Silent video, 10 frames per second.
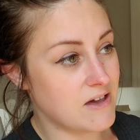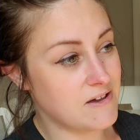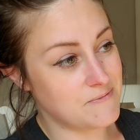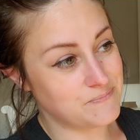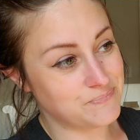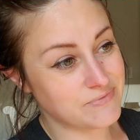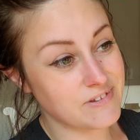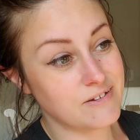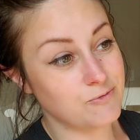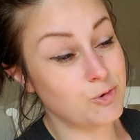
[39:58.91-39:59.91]
um,
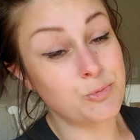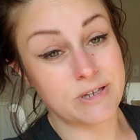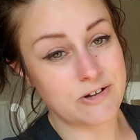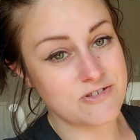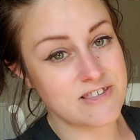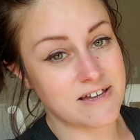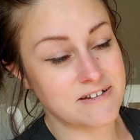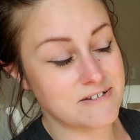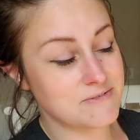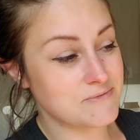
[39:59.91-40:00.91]
we'll be
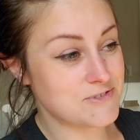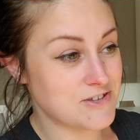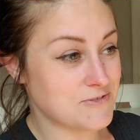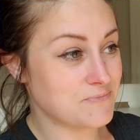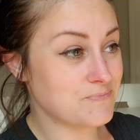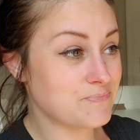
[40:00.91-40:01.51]
outside. So,